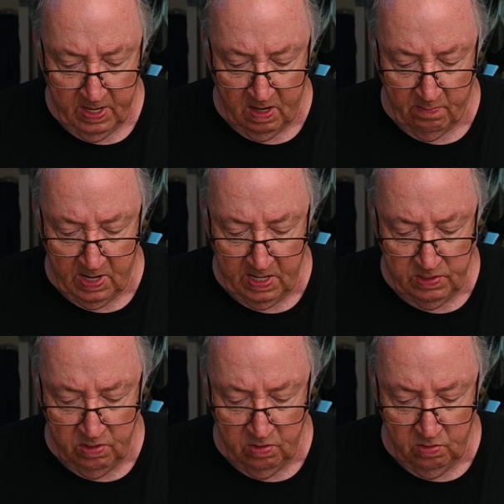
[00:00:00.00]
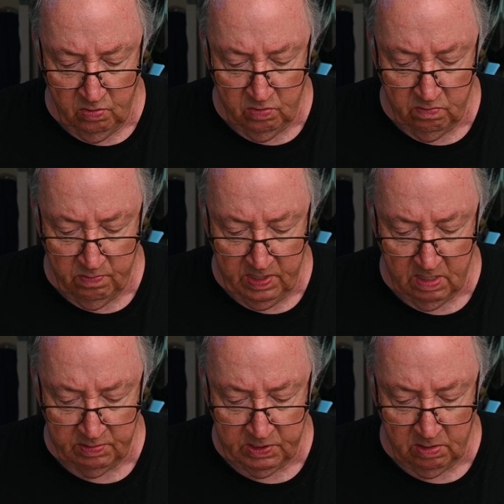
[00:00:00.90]
how might you be
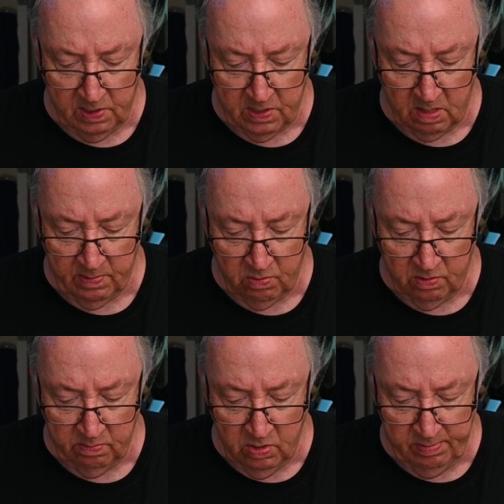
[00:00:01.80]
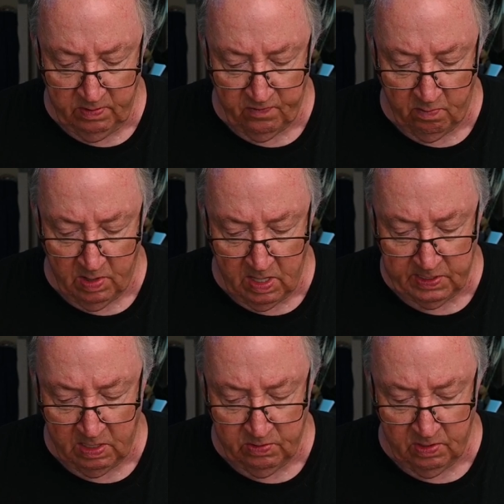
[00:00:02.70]
able to determine when moving from
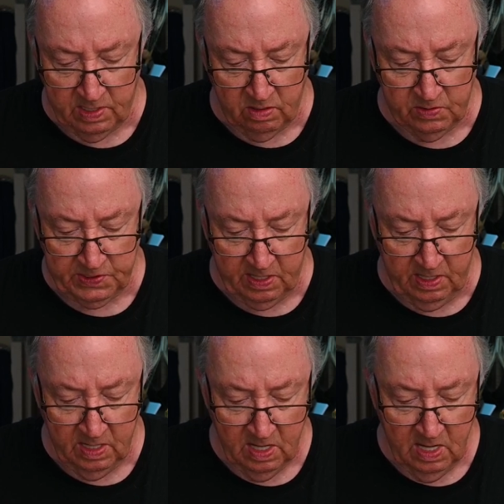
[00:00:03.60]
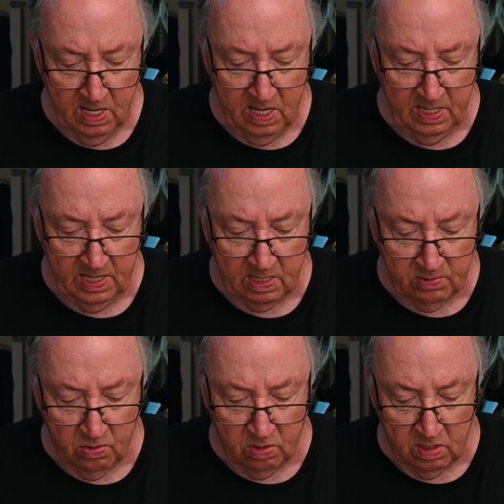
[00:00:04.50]
Manta to another city in
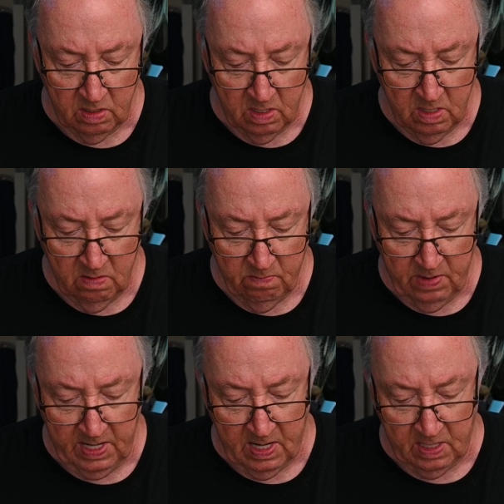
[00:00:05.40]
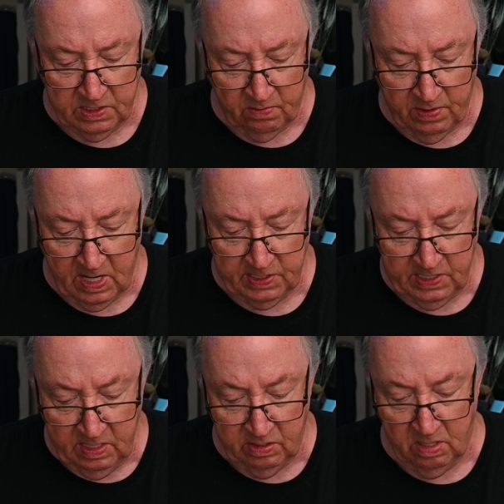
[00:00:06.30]
Ecuador may not suffice
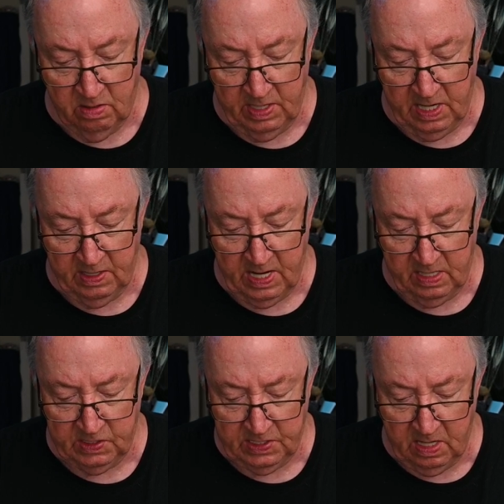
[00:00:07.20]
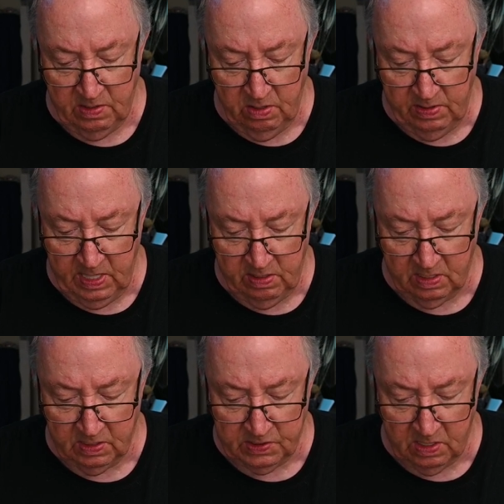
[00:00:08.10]
either, and that instead you need to
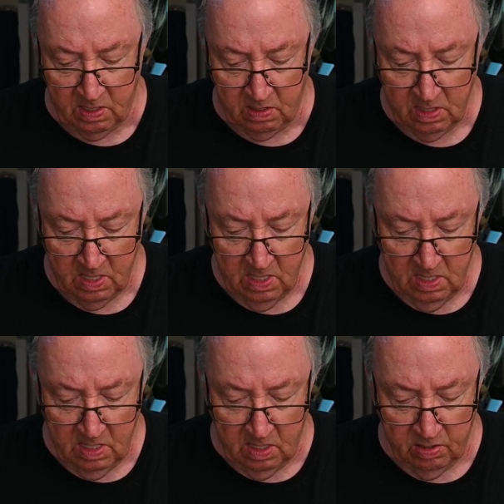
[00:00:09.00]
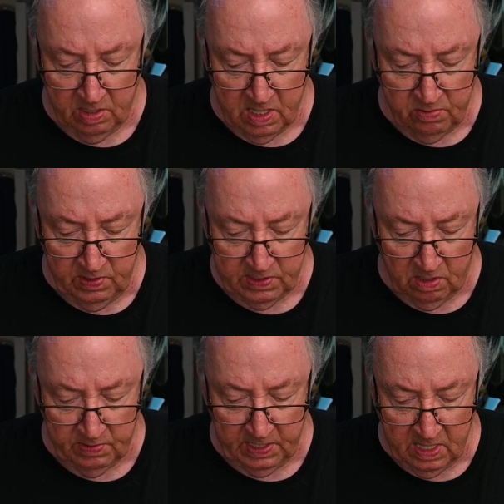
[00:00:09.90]
consider other countries
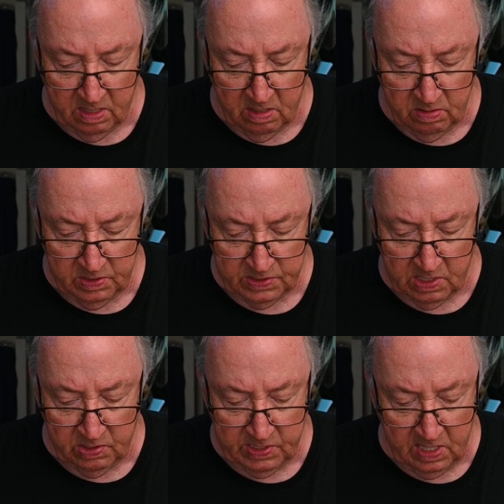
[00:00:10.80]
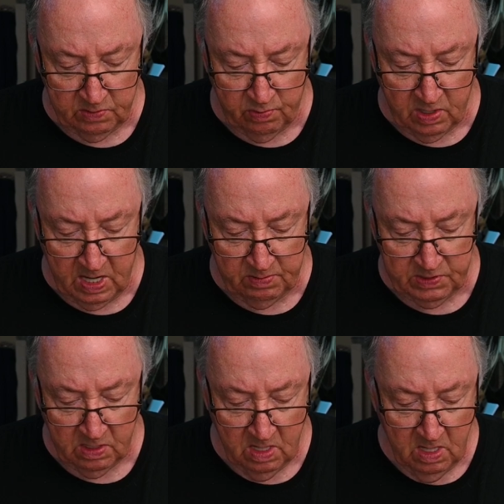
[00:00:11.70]
altogether, such as perhaps
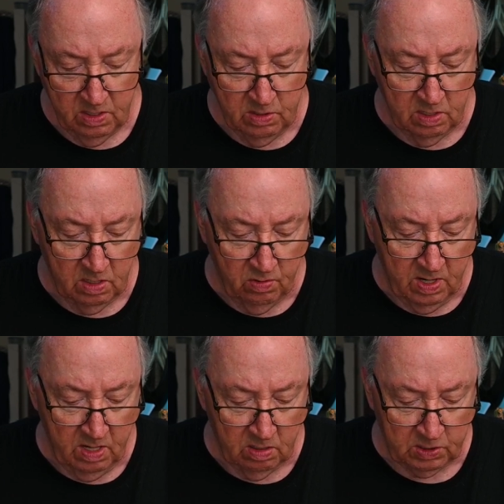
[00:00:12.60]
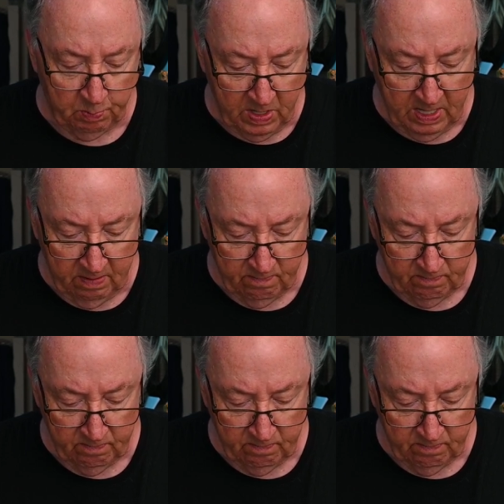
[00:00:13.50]
Uruguay or Spain?